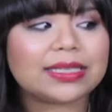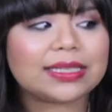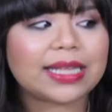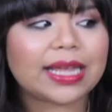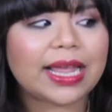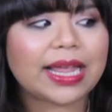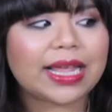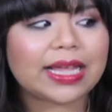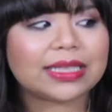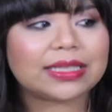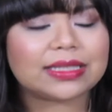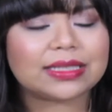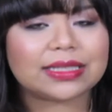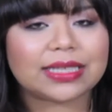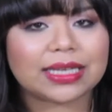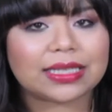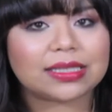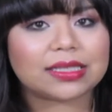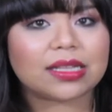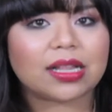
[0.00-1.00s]
say it
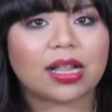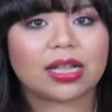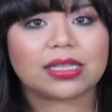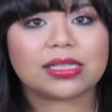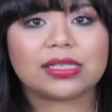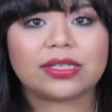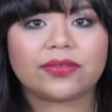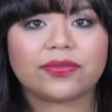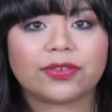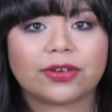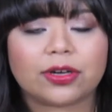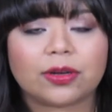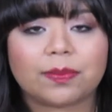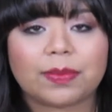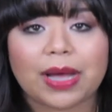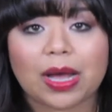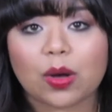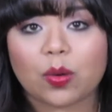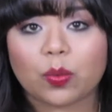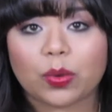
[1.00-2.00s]
stays glossy for
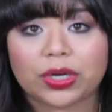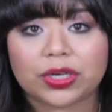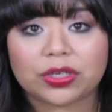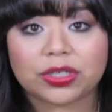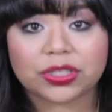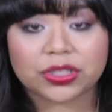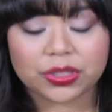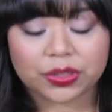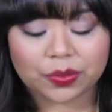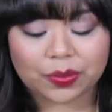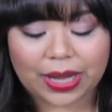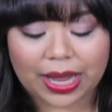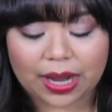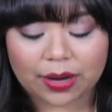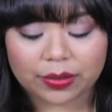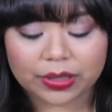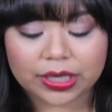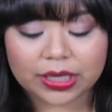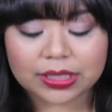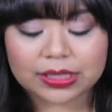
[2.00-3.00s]
about 1 or 2
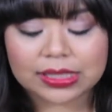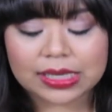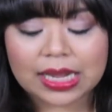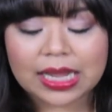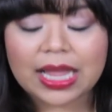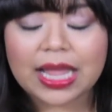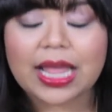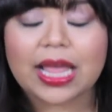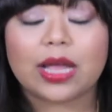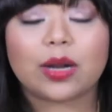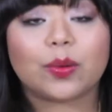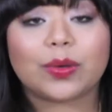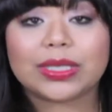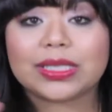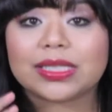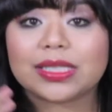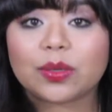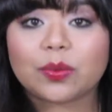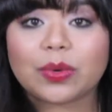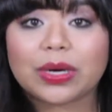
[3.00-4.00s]
hours. And
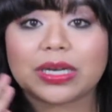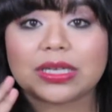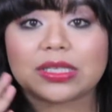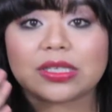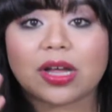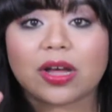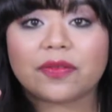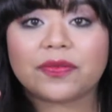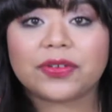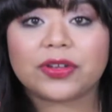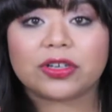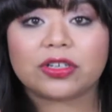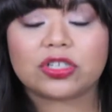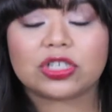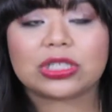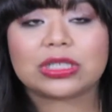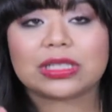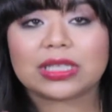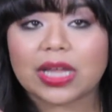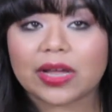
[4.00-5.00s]
once it wears off, you're
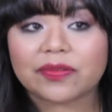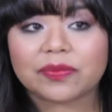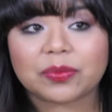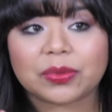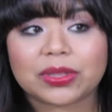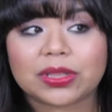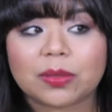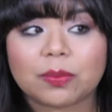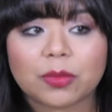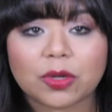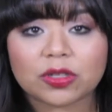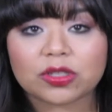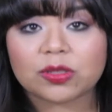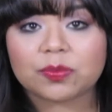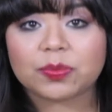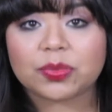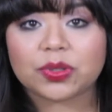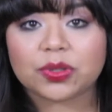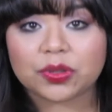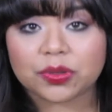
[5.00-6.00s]
just left with the
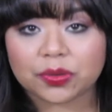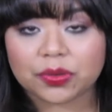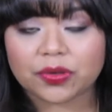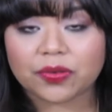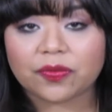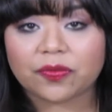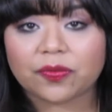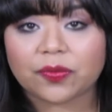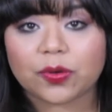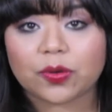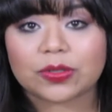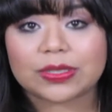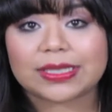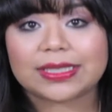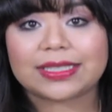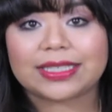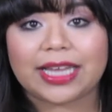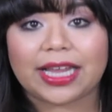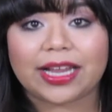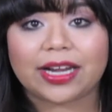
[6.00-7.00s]
most beautiful
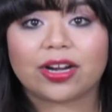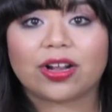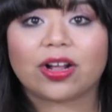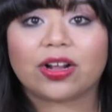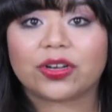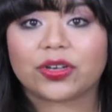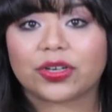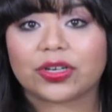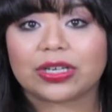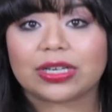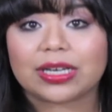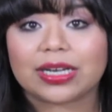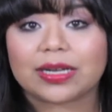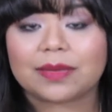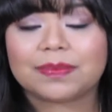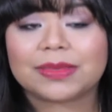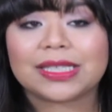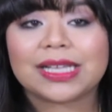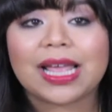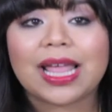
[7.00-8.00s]
stain on your
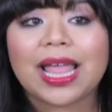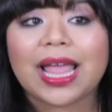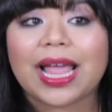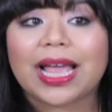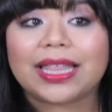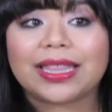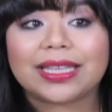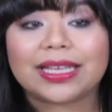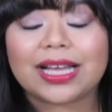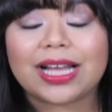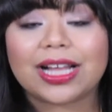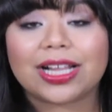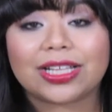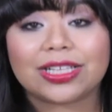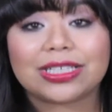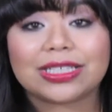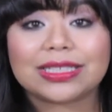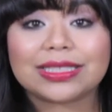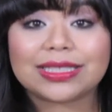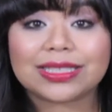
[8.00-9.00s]
lips, and the
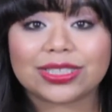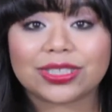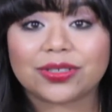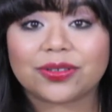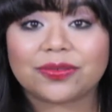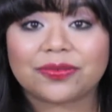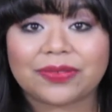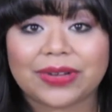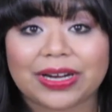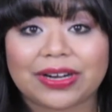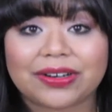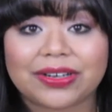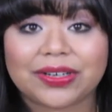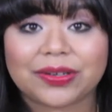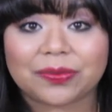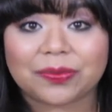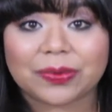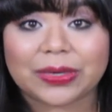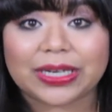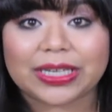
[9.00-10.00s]
color is still
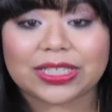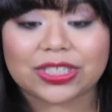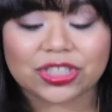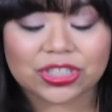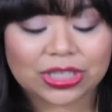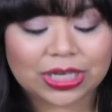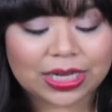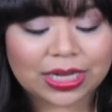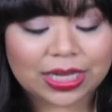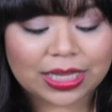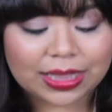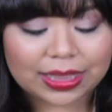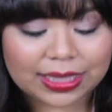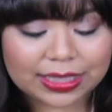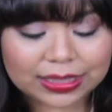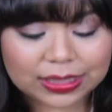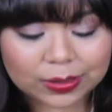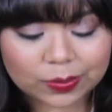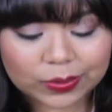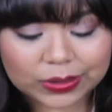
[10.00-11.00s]
very rich.
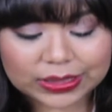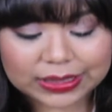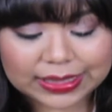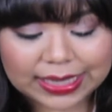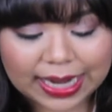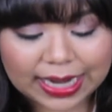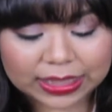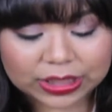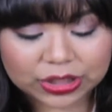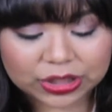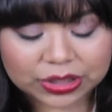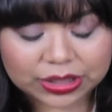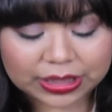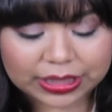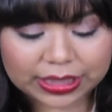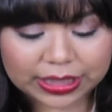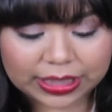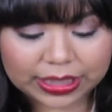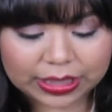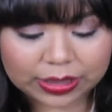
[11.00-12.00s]
This one's
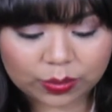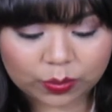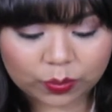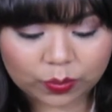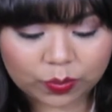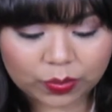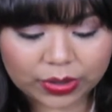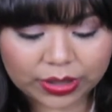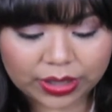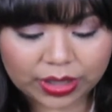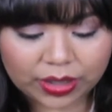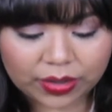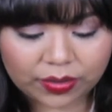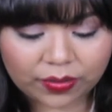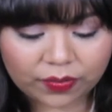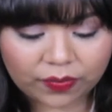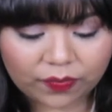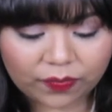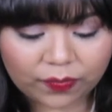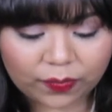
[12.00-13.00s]
actually in
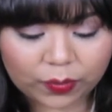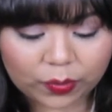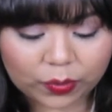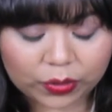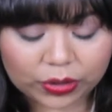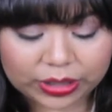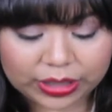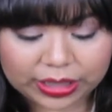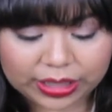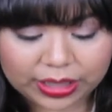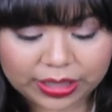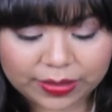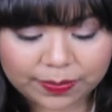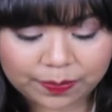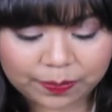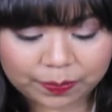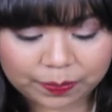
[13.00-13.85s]
140.